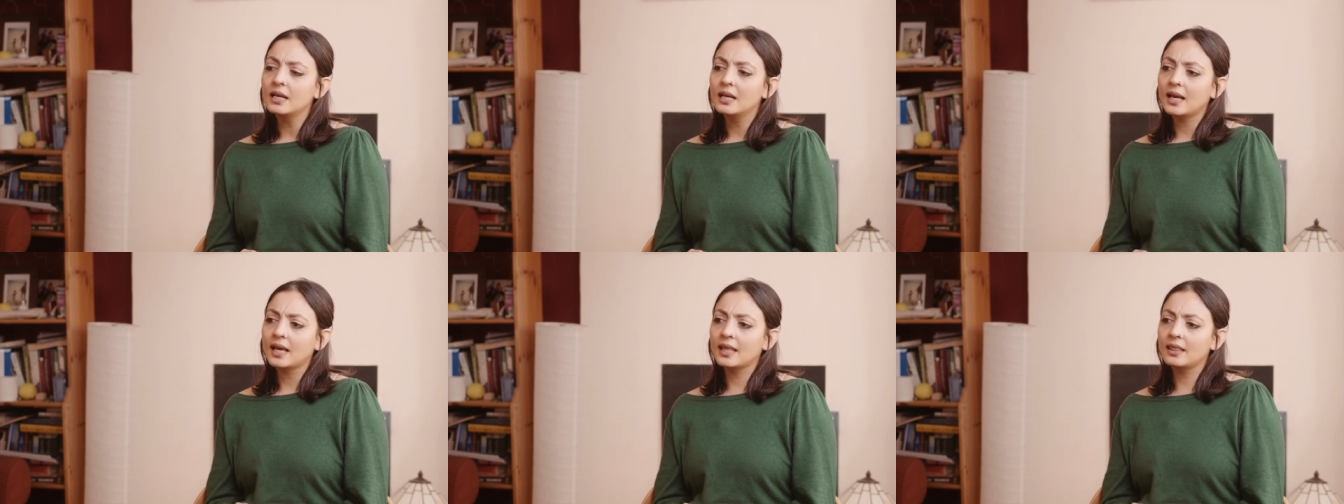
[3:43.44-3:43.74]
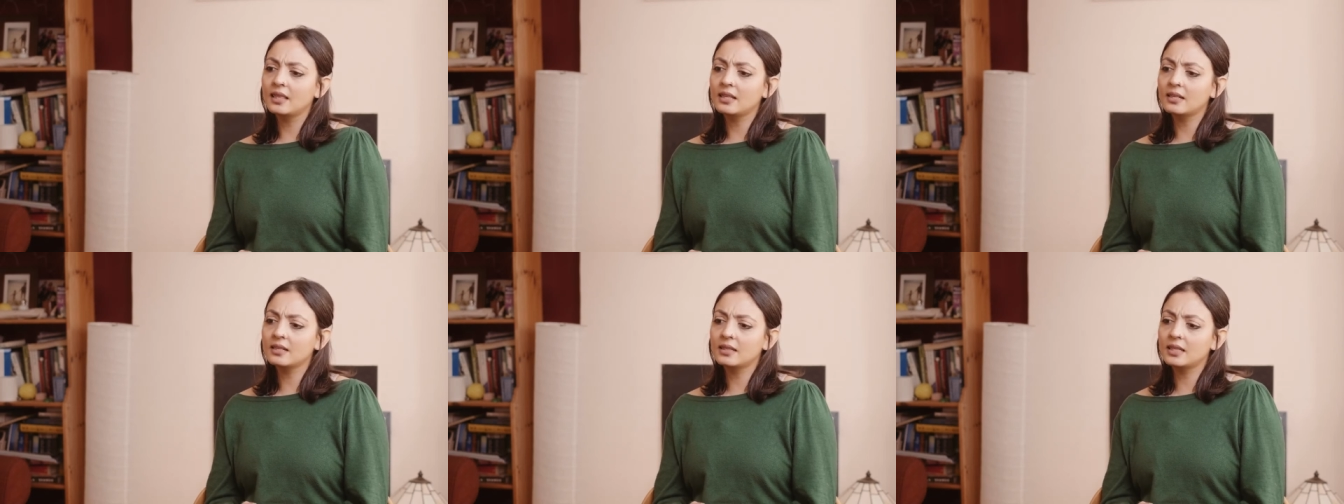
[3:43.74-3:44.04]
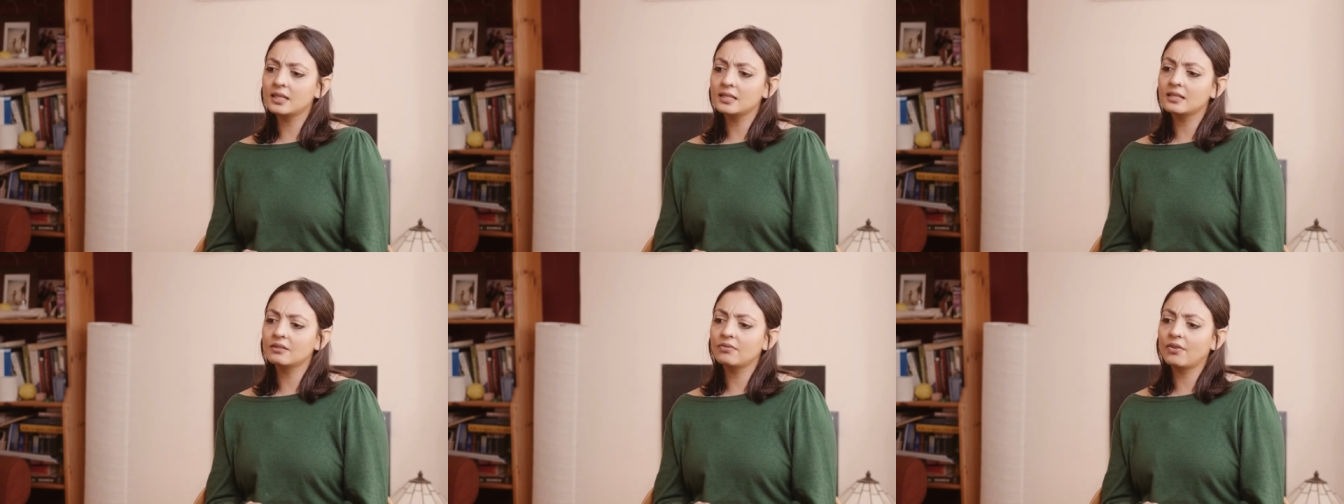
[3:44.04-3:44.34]
And this,
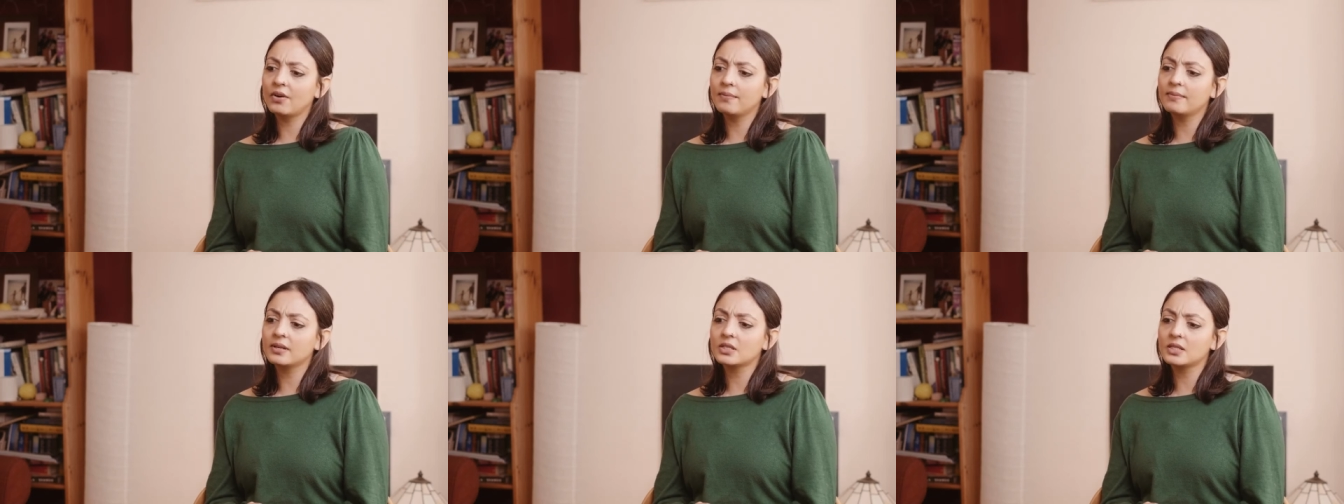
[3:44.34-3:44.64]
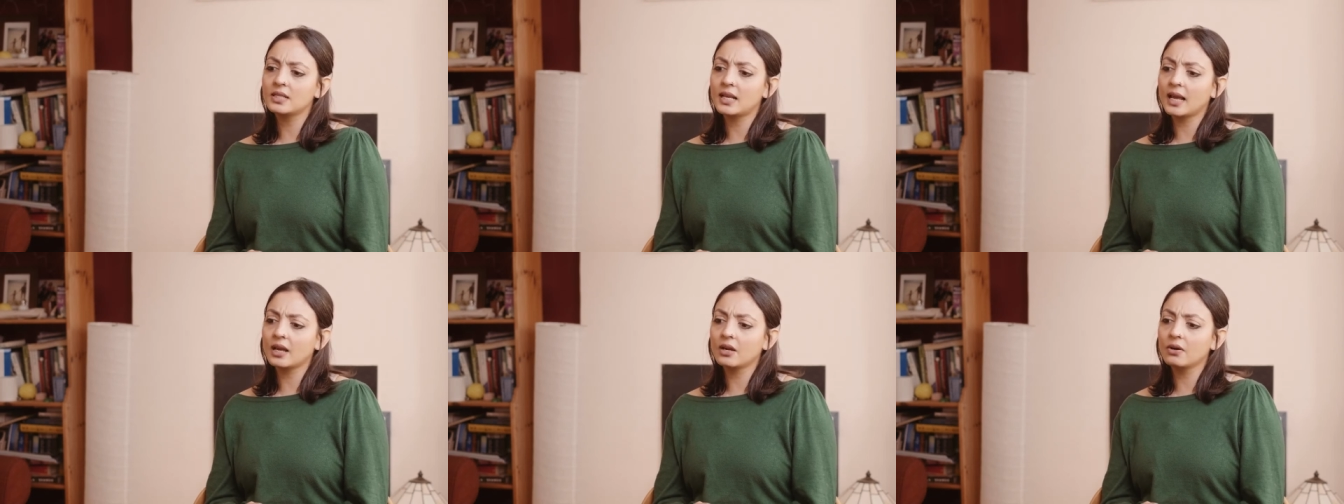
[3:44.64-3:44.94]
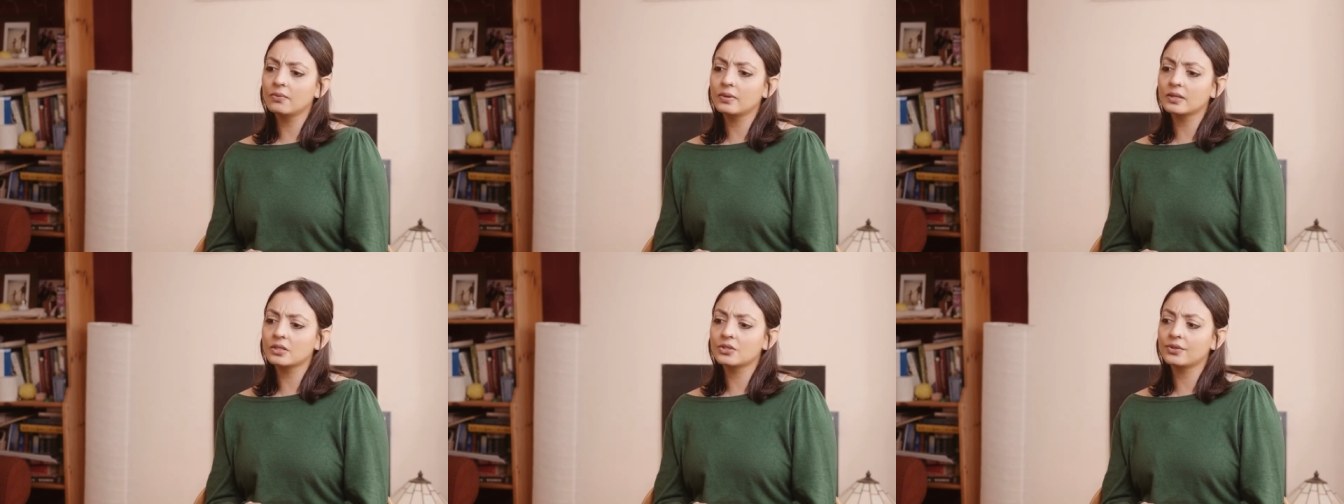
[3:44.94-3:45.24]
this is very much
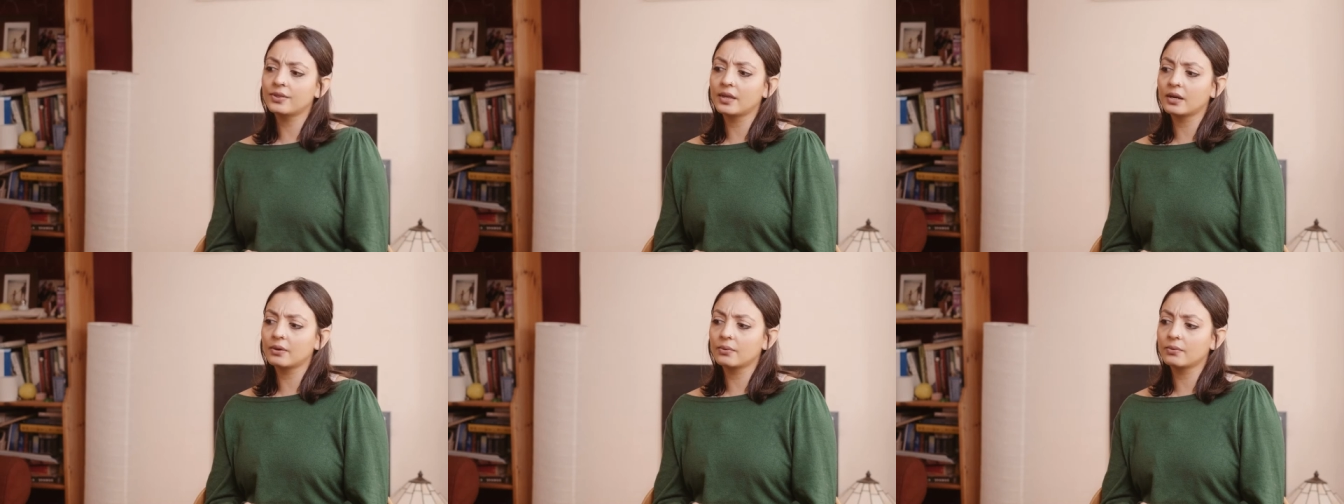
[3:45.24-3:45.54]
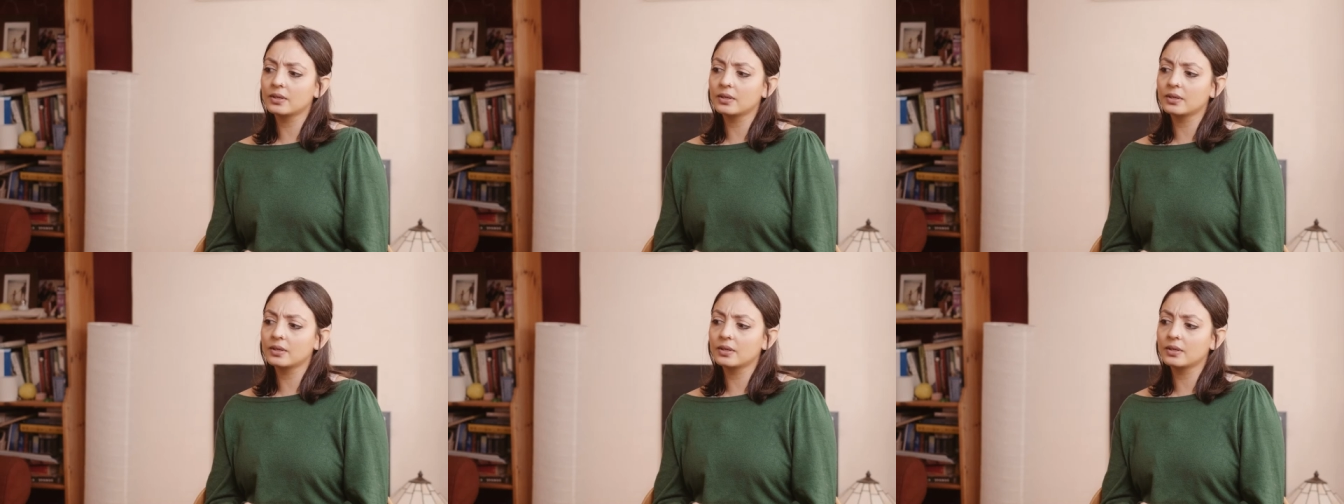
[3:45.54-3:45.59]
language that